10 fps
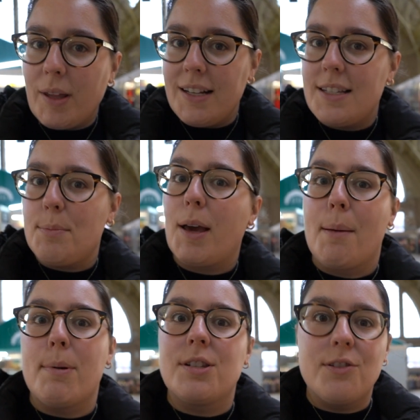place to pick
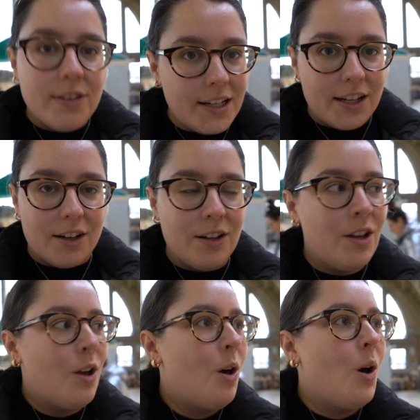up a souvenir
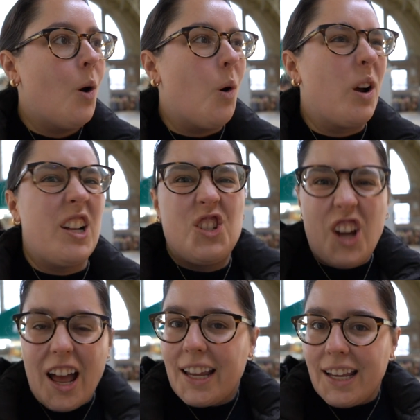or a
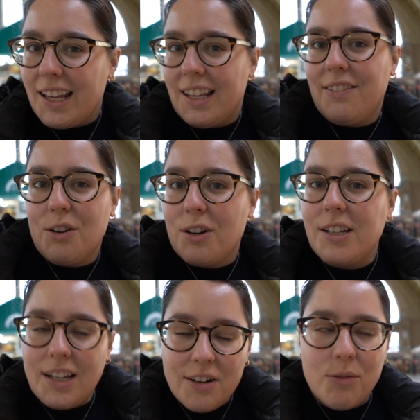jacket if you're
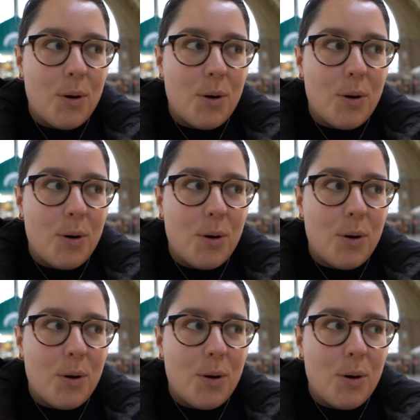in need of